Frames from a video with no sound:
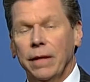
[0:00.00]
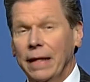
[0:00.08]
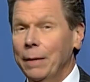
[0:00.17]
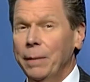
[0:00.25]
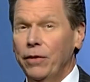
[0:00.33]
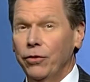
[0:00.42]

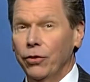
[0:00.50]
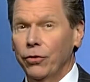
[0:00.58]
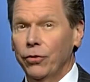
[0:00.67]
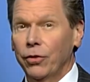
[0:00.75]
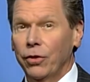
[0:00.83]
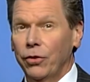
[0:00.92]
the
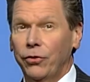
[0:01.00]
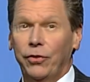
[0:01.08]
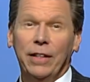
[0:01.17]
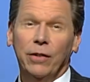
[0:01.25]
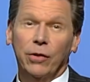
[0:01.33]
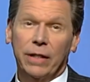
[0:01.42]
images
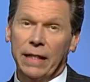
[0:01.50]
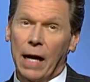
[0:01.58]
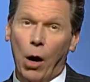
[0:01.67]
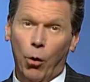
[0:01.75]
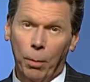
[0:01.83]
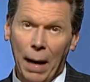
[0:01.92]
seared in
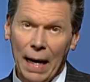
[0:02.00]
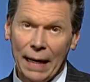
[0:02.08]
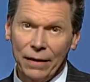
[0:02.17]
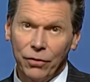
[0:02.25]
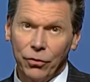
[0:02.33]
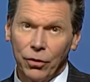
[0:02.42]
our
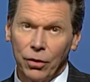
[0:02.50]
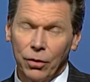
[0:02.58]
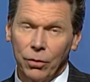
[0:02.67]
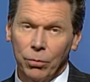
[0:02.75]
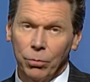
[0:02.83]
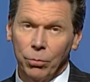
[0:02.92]
minds,
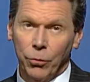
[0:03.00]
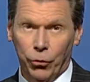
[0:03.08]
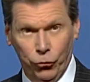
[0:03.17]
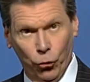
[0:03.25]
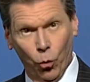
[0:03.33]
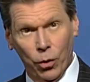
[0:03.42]

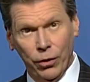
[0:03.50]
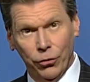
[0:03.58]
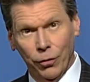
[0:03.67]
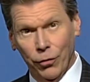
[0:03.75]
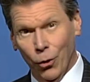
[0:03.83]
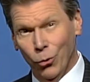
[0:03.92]
the
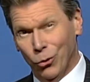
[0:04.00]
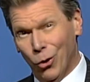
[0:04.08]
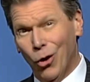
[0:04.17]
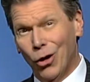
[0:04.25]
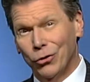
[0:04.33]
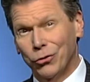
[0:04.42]
stories of those
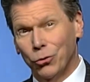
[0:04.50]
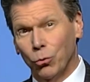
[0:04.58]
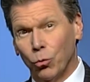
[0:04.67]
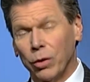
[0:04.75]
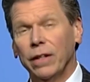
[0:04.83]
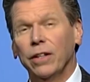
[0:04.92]
lost
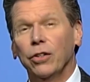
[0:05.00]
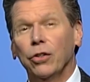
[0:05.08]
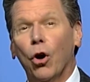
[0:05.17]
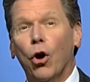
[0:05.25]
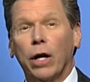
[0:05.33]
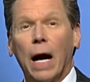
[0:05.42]

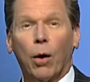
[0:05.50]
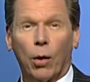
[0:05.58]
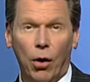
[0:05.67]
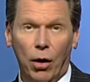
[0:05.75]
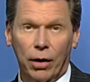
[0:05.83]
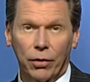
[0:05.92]
written on
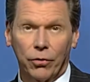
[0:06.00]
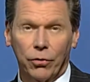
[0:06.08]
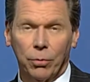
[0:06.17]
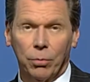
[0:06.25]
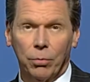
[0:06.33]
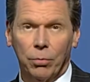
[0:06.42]
our
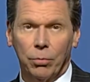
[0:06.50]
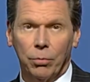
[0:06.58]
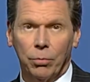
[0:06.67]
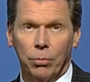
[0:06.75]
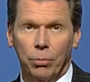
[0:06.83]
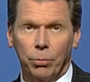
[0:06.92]
hearts
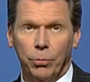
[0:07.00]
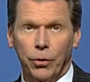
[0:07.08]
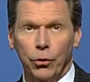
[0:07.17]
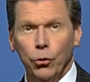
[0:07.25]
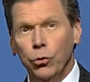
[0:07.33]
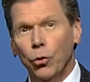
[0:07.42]

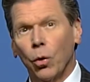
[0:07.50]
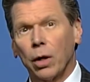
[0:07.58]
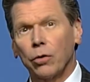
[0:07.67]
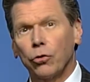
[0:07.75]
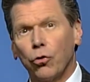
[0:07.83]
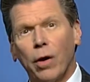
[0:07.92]
the New
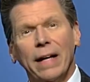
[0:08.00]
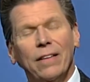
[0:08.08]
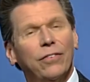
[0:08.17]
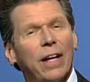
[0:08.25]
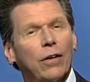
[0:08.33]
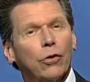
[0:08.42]
York
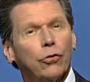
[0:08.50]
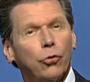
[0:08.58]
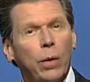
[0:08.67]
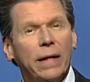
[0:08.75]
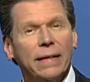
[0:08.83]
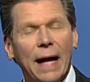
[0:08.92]
Trade Center's
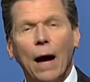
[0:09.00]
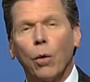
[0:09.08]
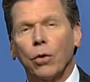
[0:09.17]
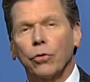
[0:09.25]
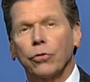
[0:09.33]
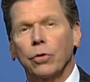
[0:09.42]
Twin
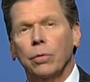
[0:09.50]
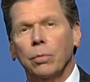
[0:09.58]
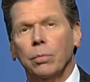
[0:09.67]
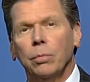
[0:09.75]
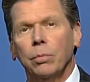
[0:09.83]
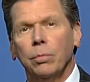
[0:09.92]
Towers,
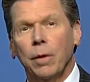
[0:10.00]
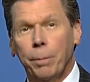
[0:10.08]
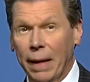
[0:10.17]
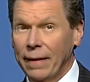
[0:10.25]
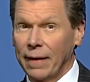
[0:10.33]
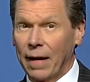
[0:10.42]
the
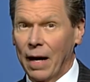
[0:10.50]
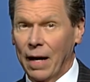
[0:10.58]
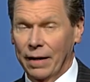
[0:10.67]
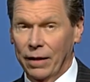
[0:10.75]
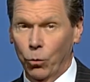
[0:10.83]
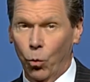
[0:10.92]

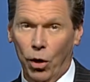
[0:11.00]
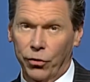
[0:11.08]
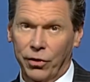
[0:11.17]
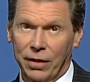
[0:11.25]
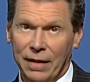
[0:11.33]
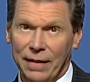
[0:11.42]
Pentagon in
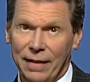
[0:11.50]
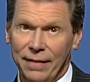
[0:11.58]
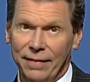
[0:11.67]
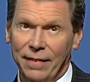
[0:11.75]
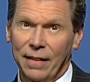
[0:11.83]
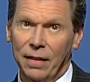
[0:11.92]
Washington,
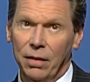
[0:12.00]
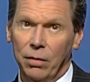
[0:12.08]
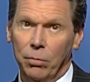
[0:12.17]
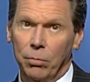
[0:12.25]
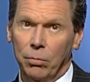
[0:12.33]
D.C.,